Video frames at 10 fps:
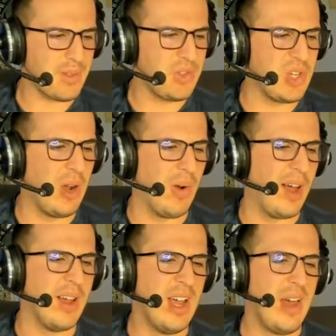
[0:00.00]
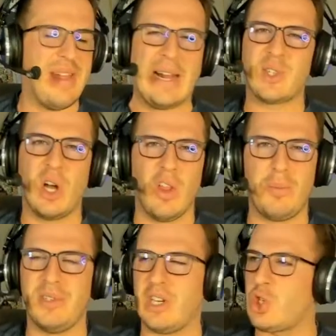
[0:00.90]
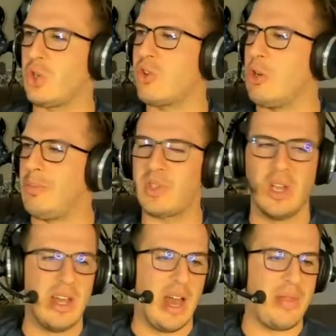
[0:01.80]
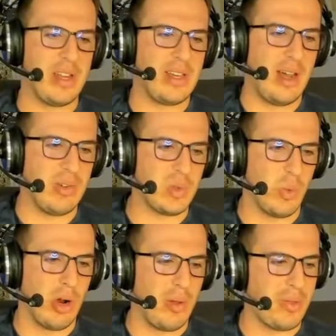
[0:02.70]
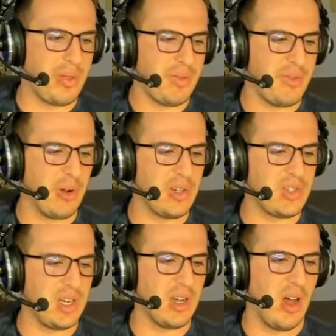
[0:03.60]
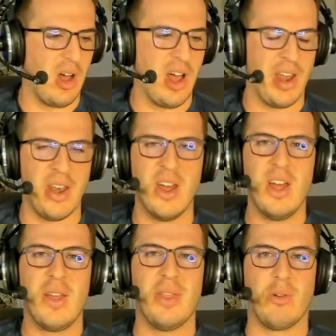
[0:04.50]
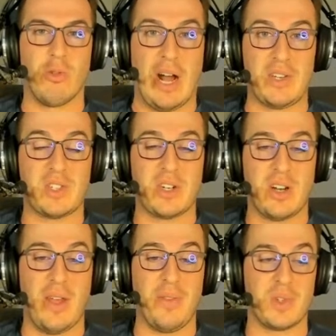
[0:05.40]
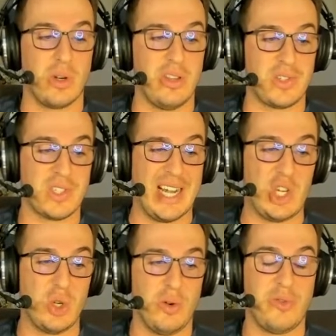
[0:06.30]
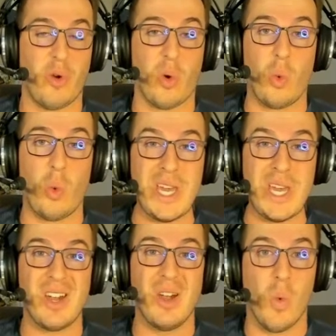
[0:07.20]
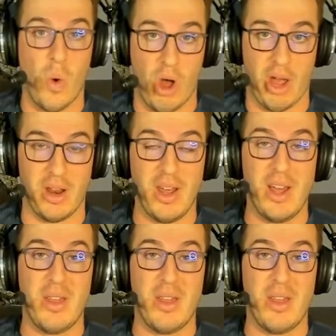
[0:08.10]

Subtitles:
So that's all the position groups. I think now it's worth focusing on the roster and sort of the schedule for week 1.